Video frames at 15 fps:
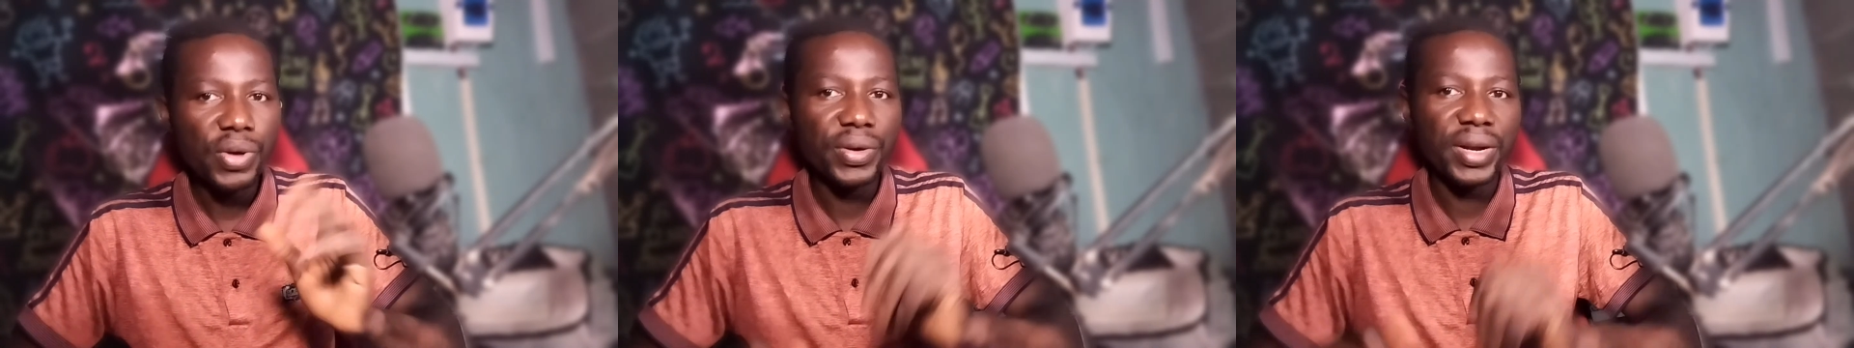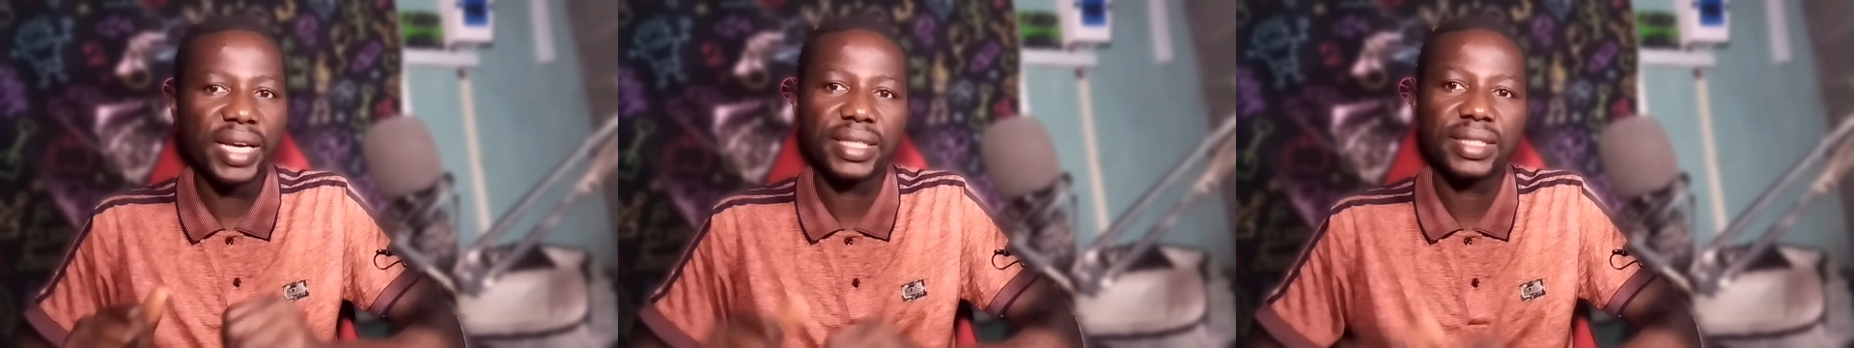
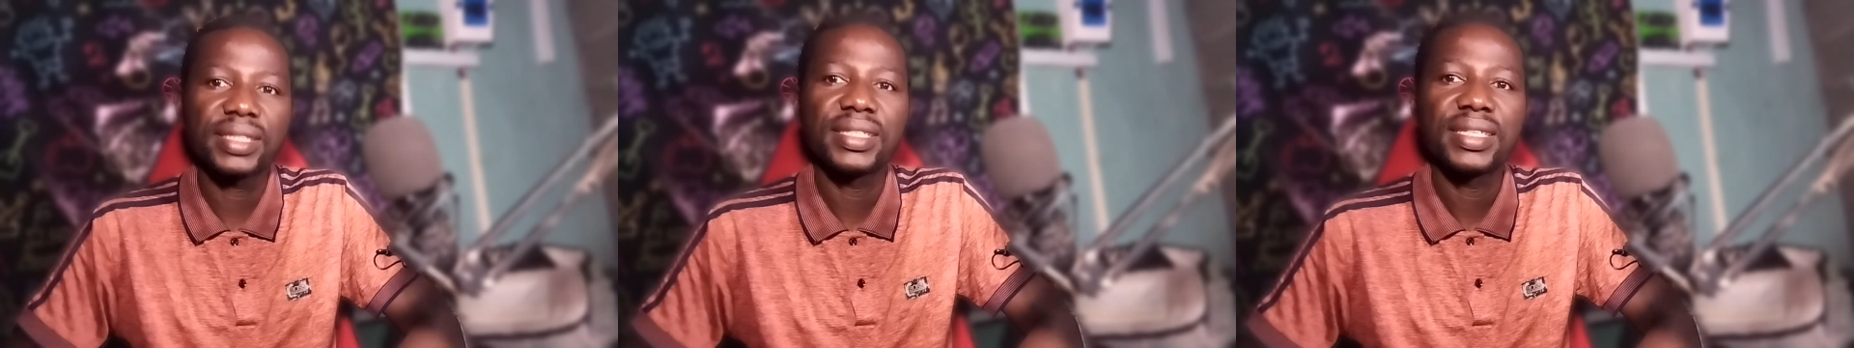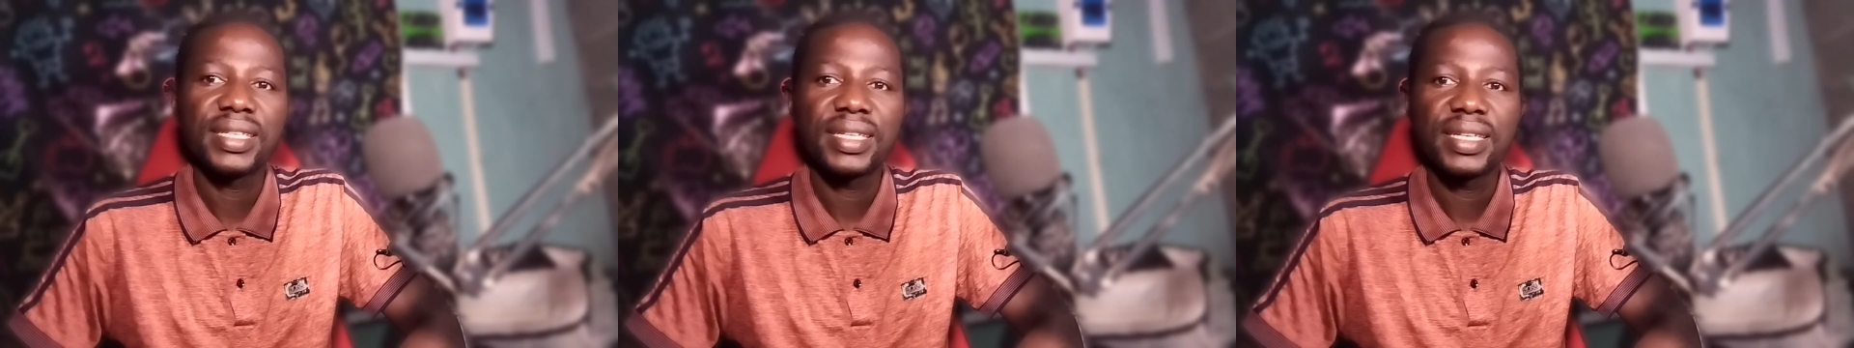Alright,
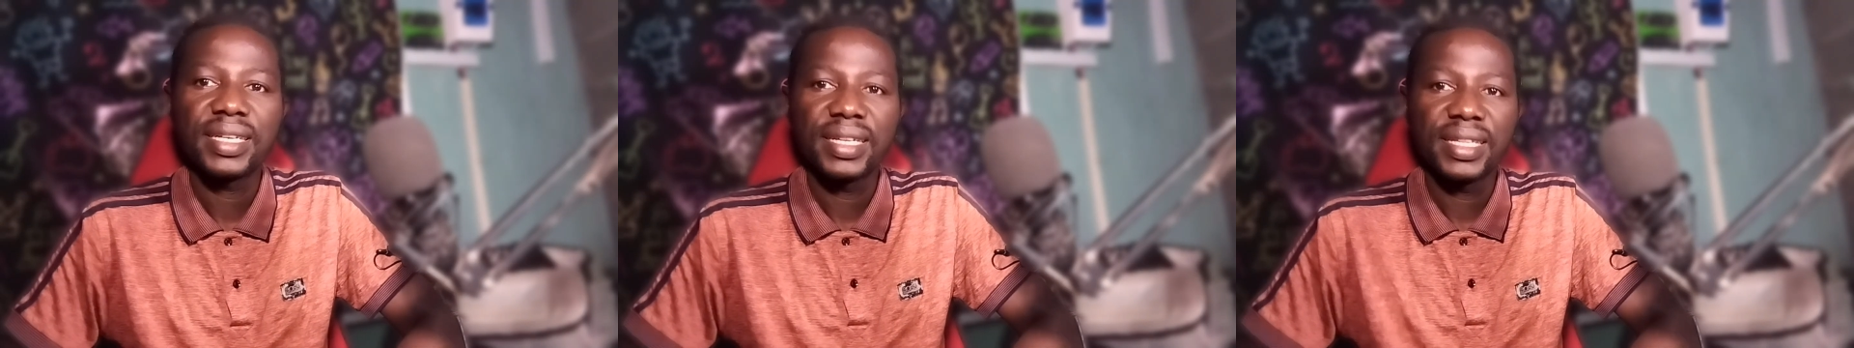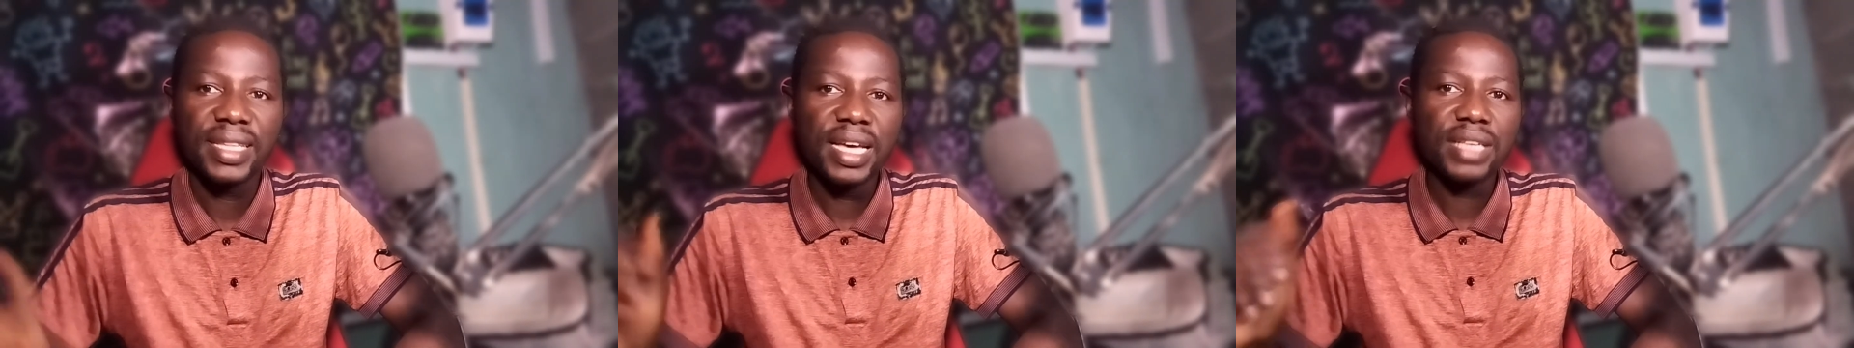
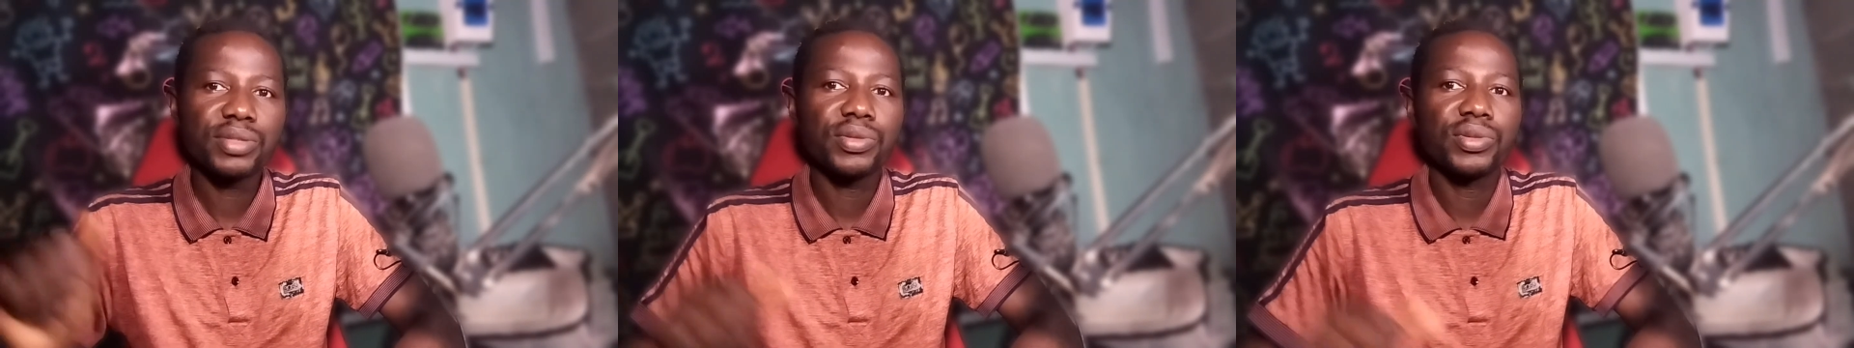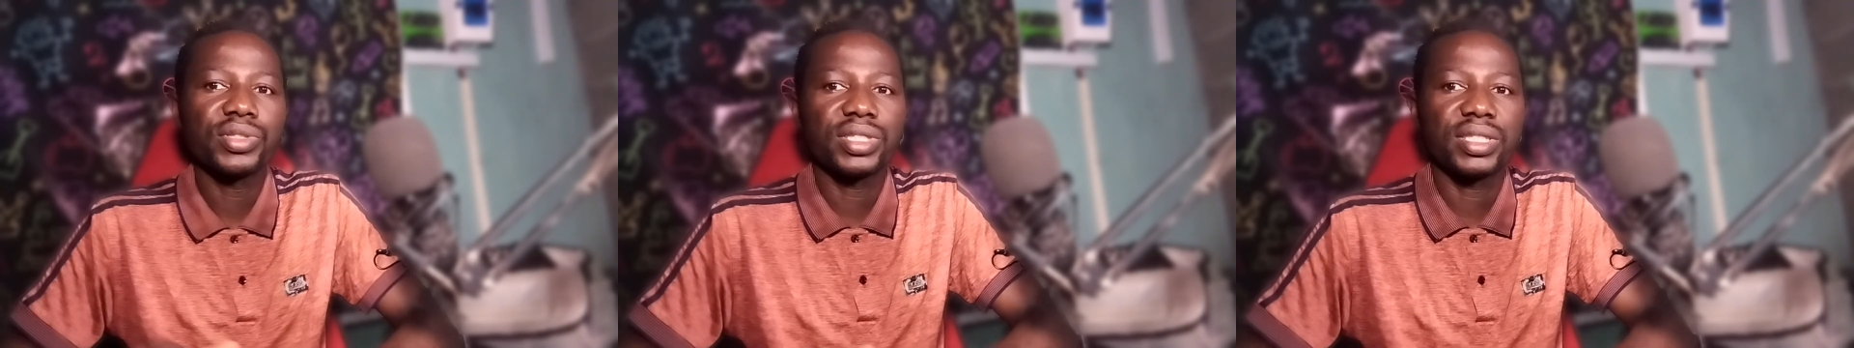let's
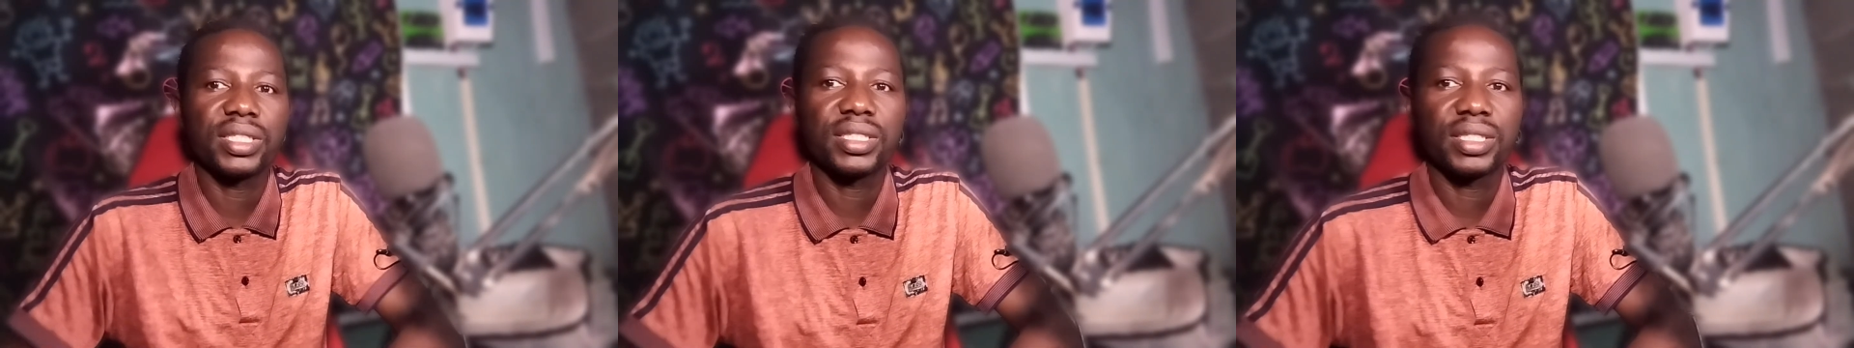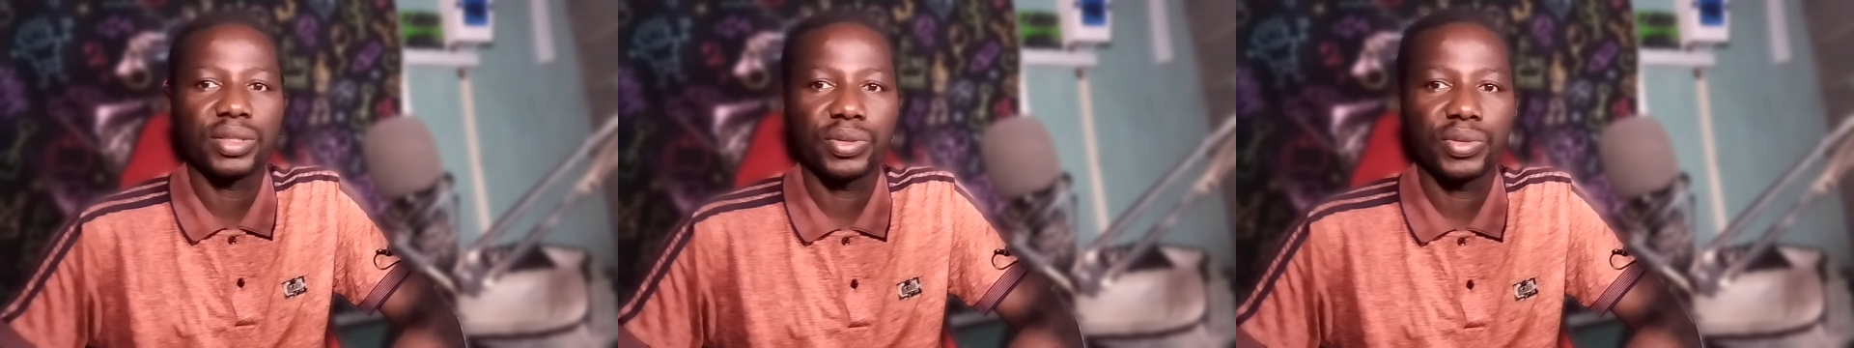go
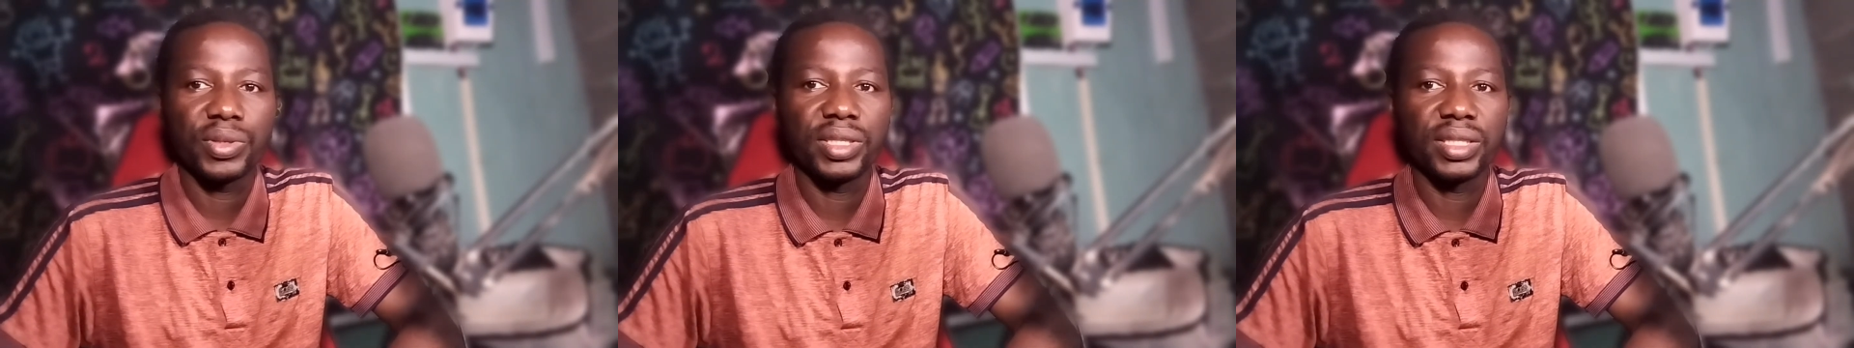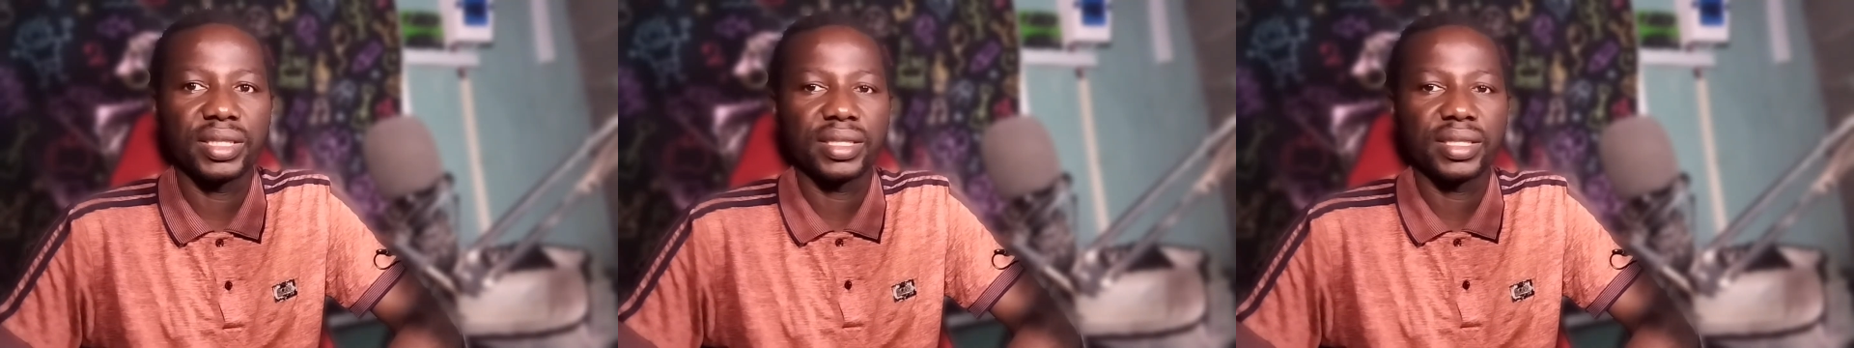straight into it.